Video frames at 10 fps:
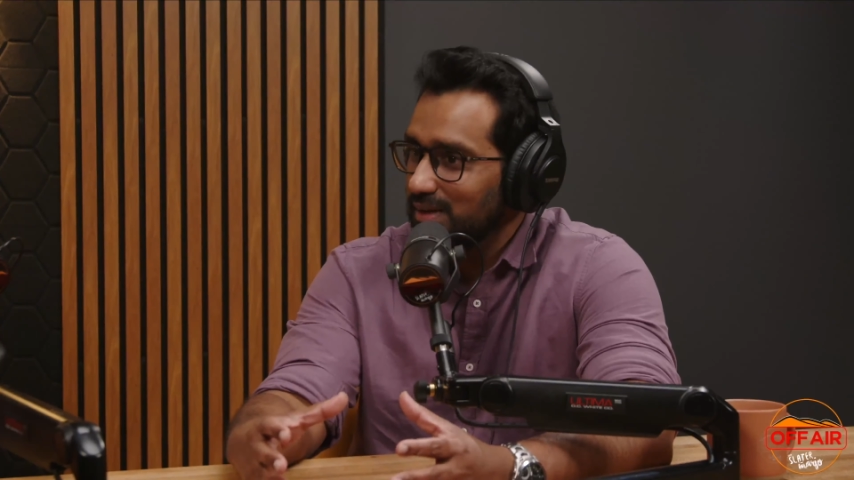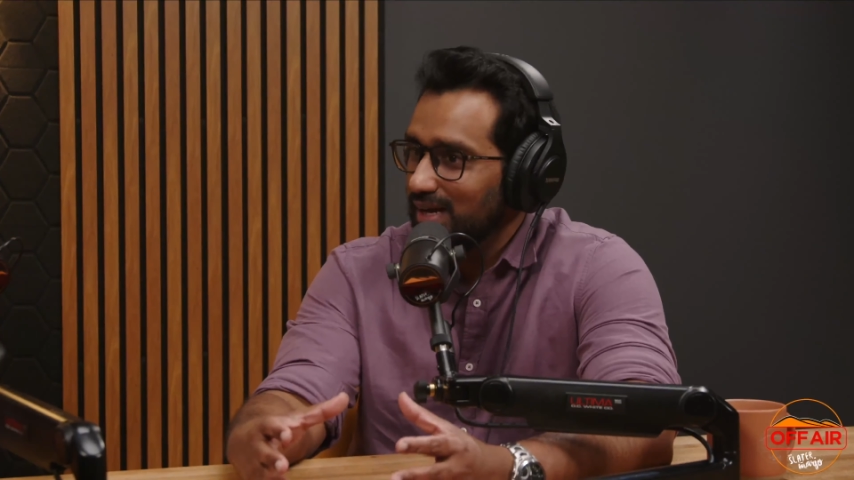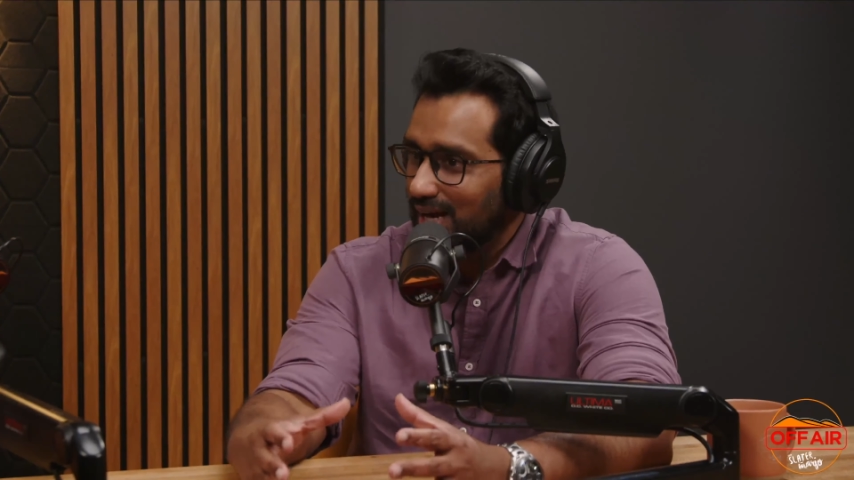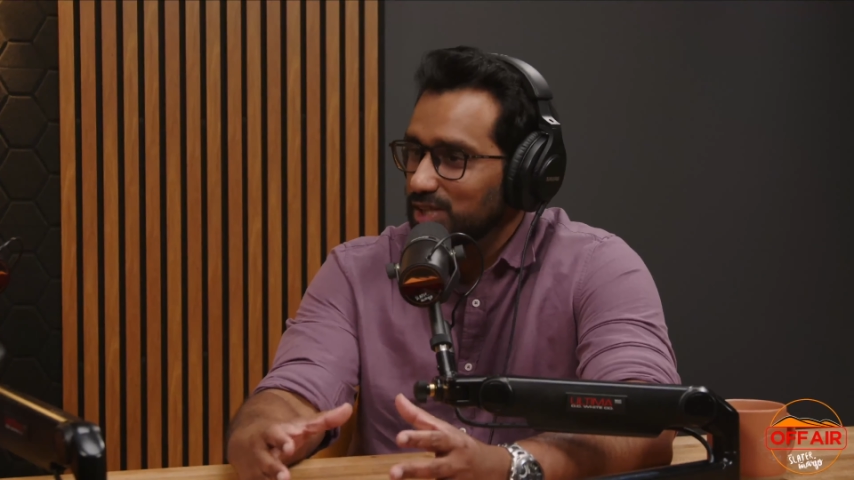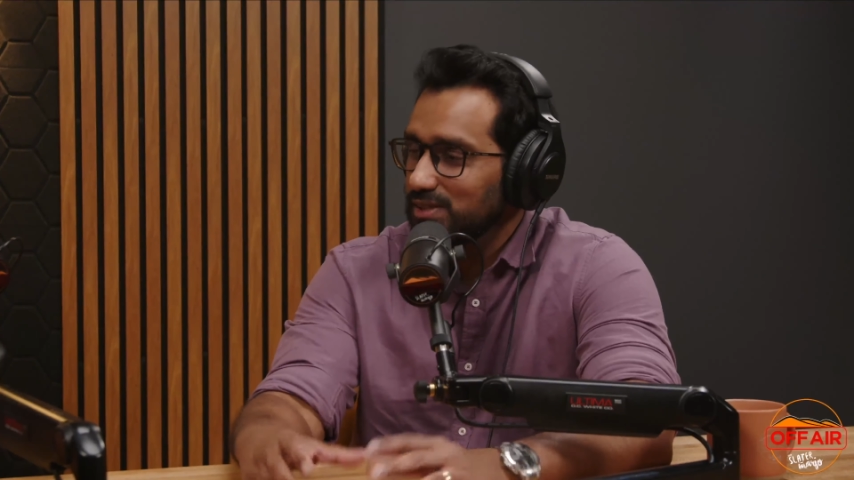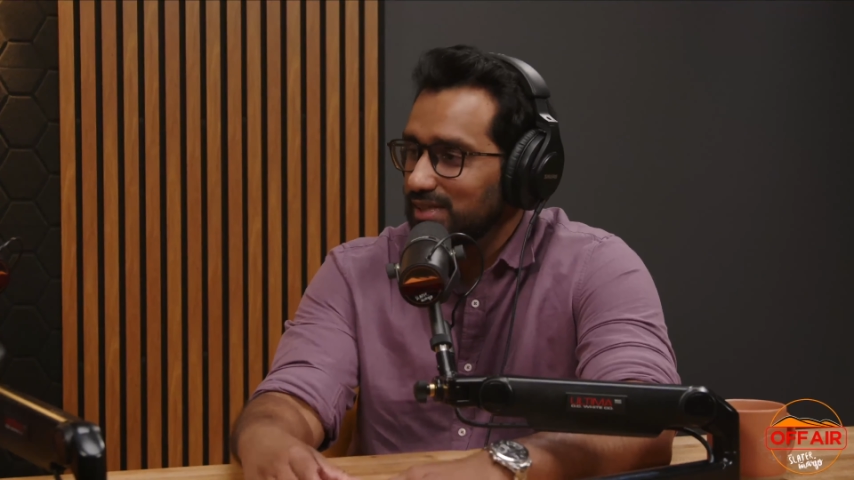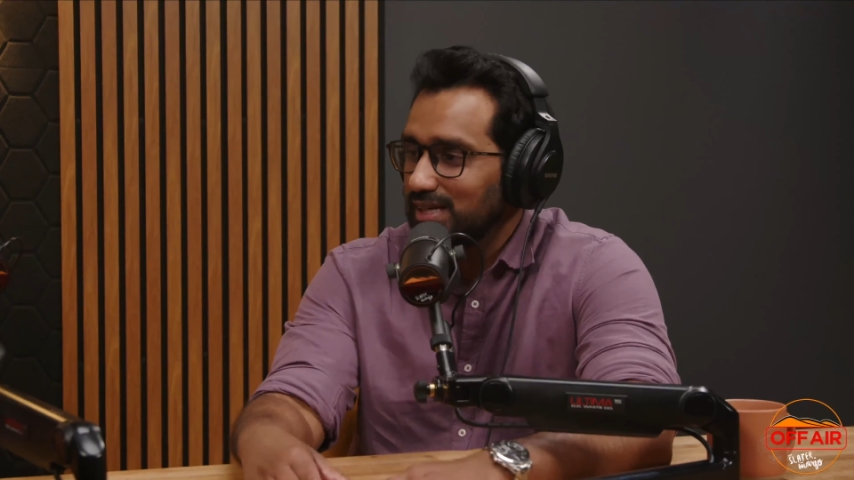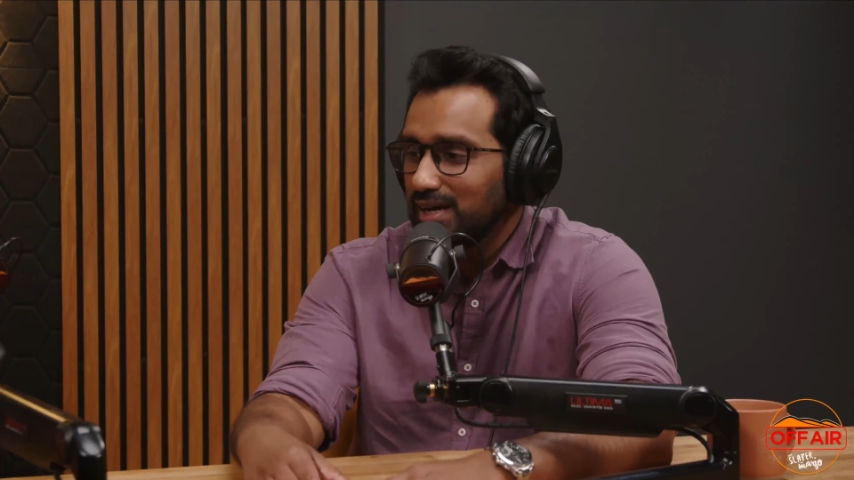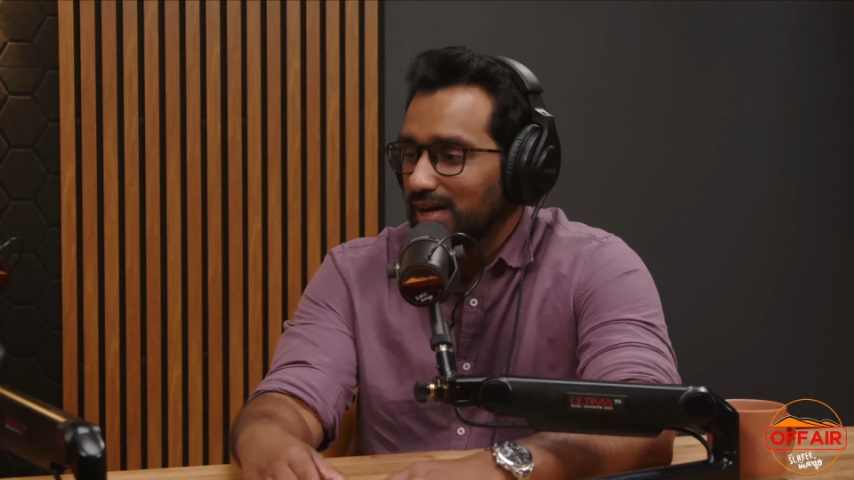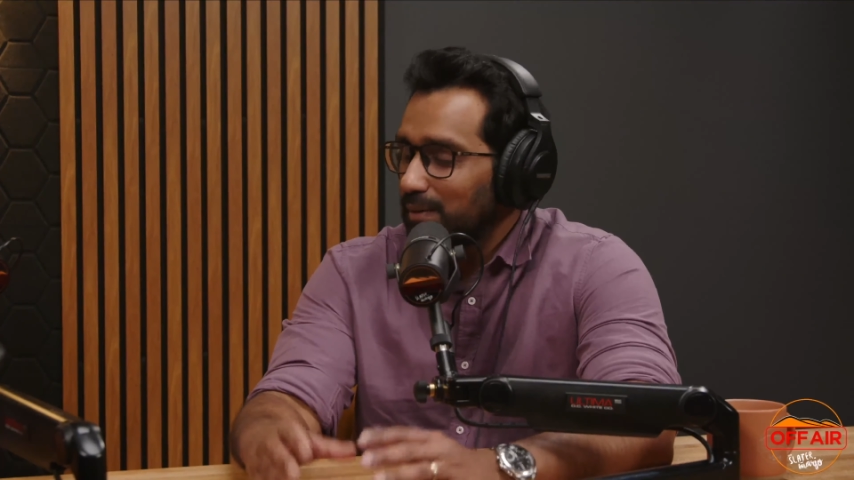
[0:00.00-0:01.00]

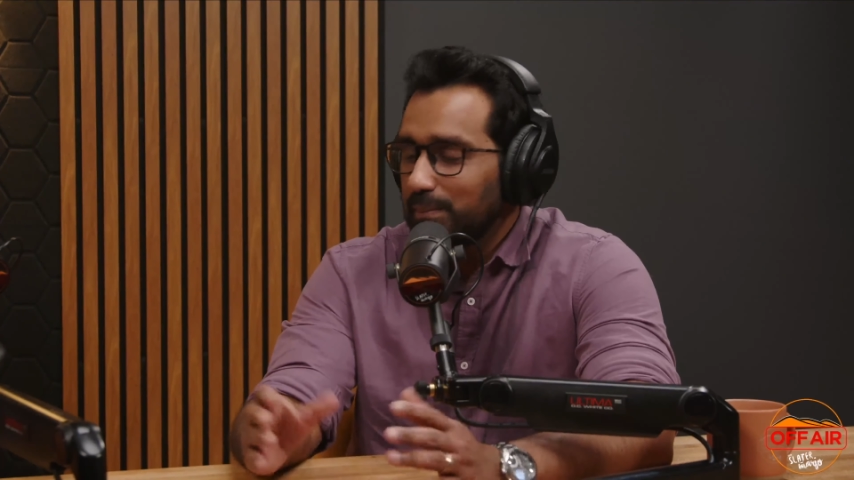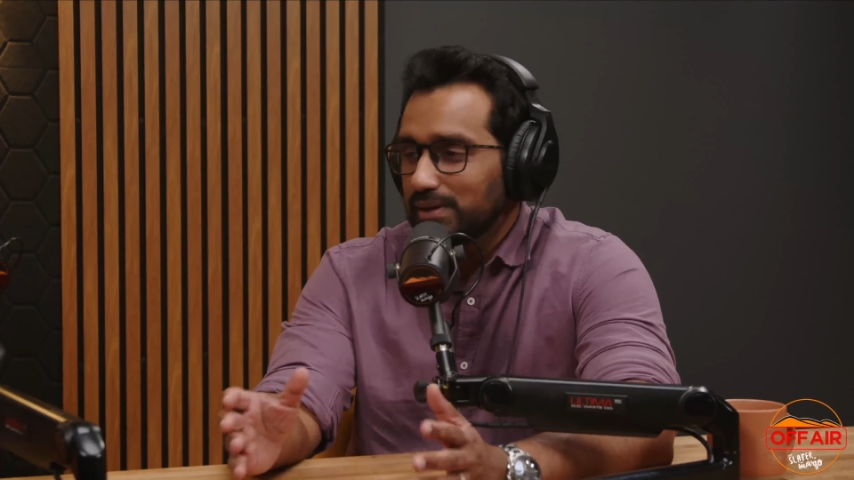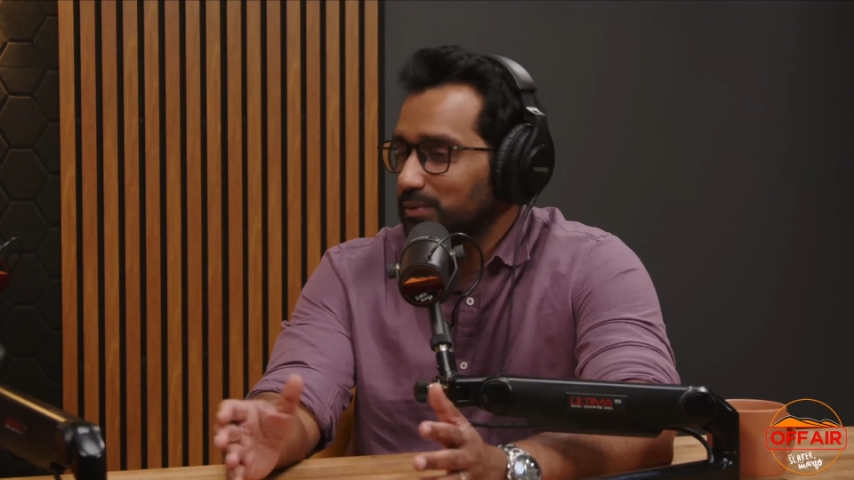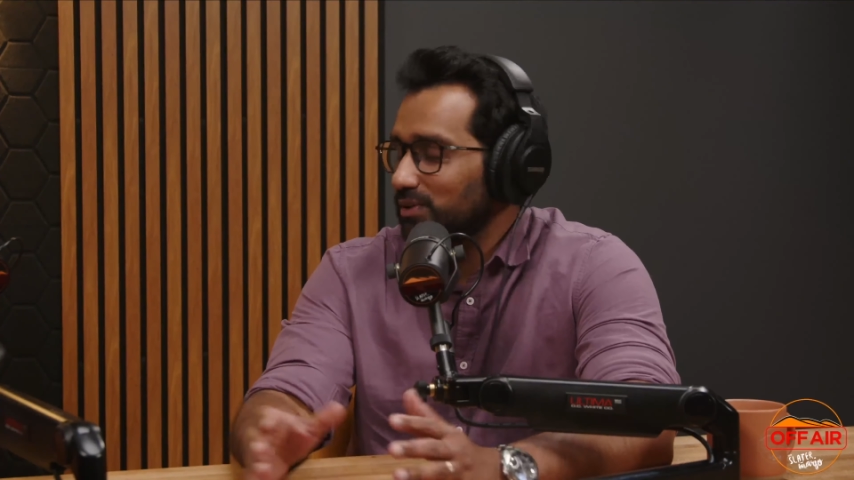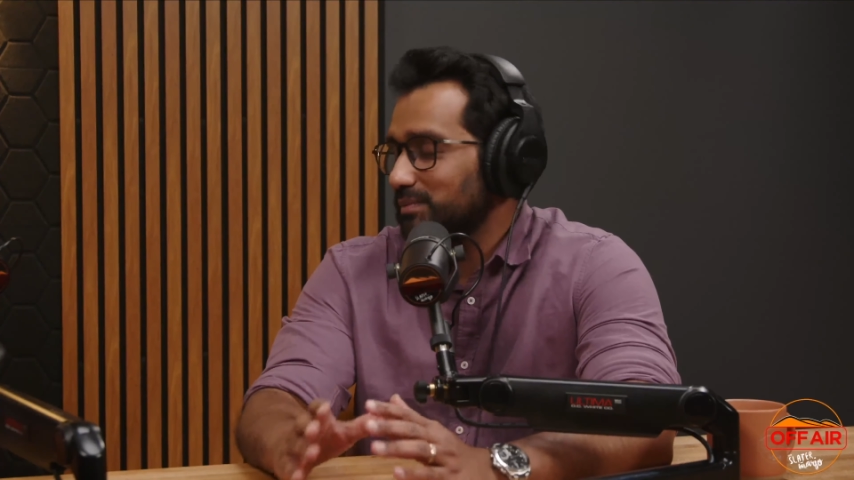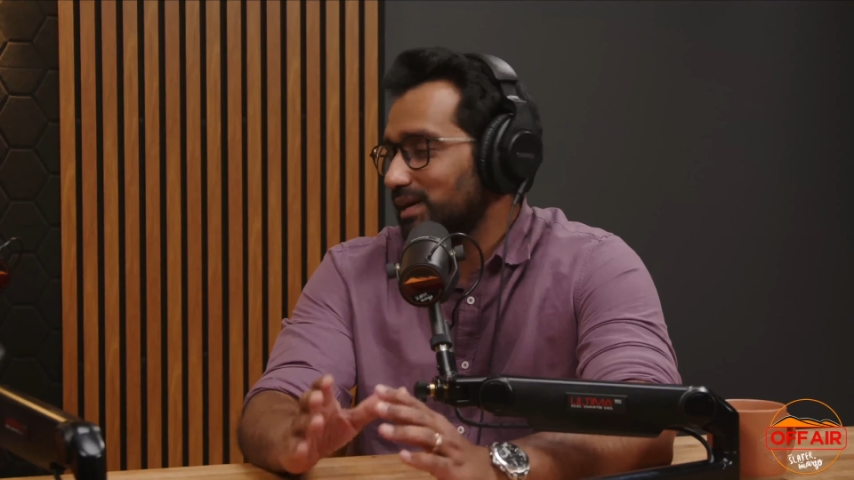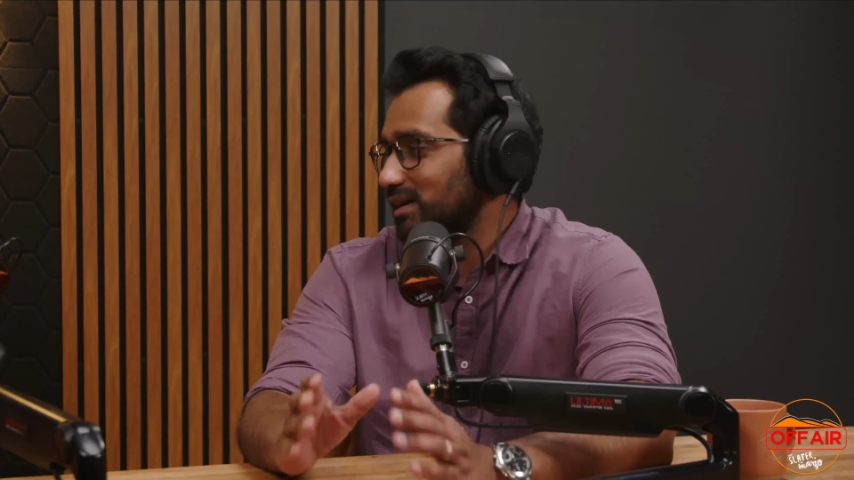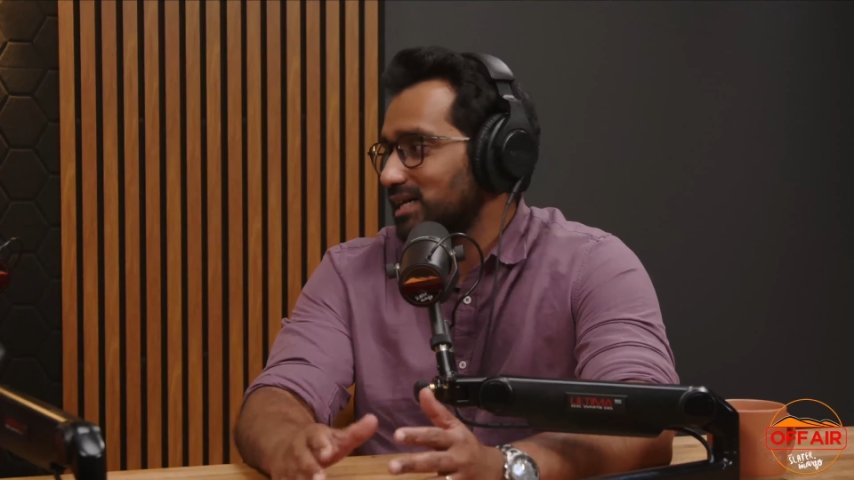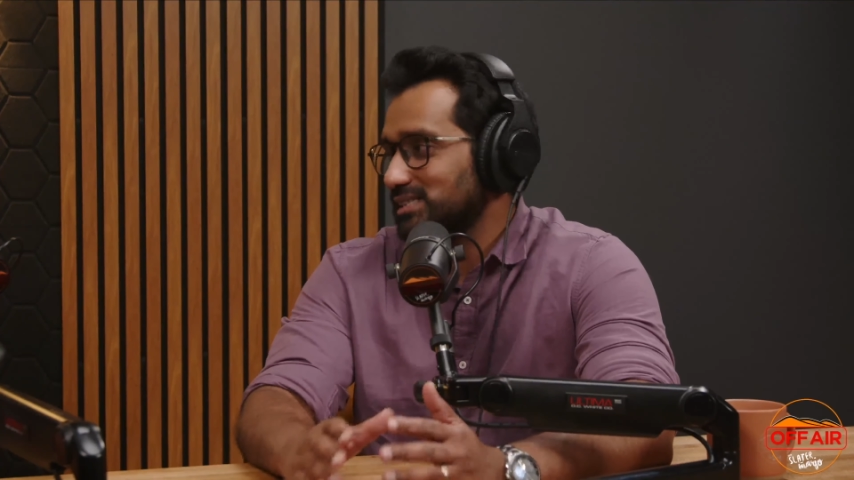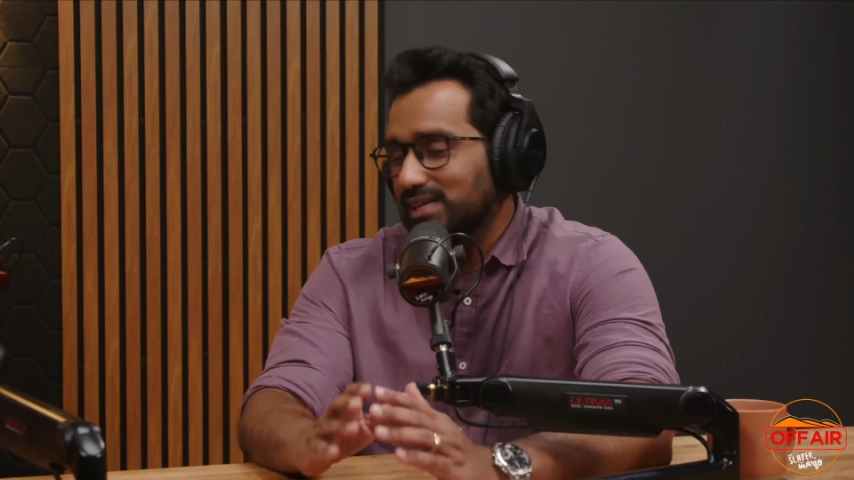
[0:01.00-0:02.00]
Actually, Bill Murray. My
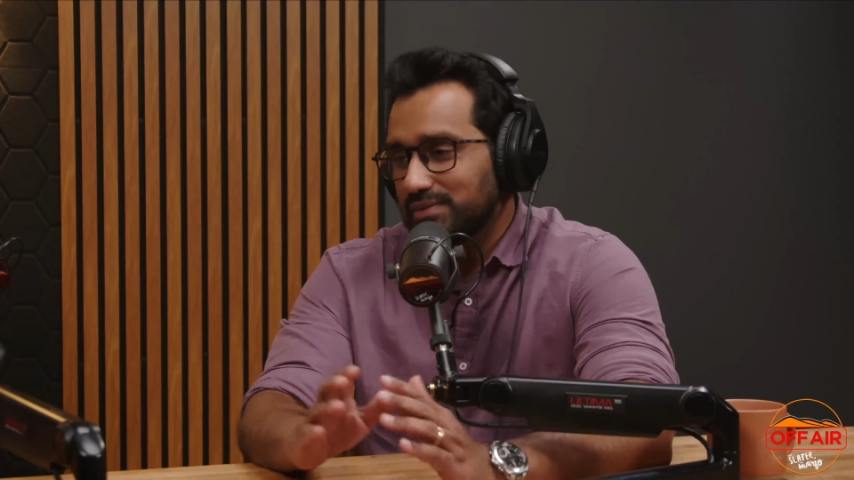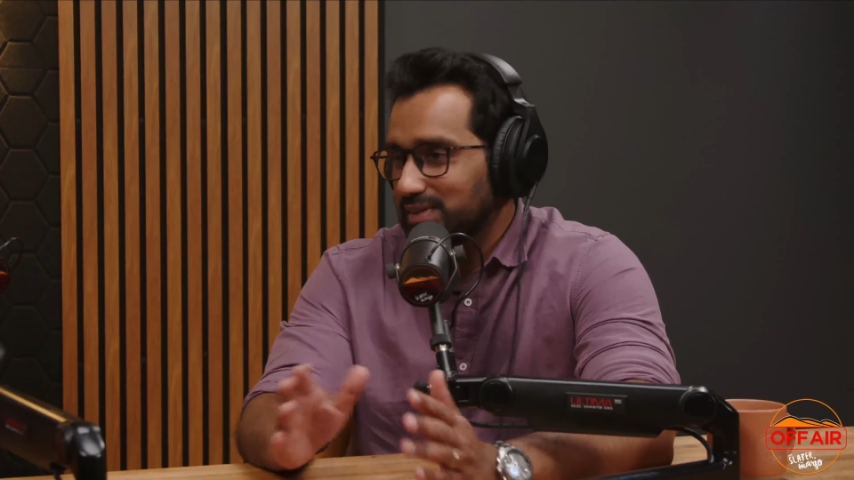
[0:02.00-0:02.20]
gosh, I love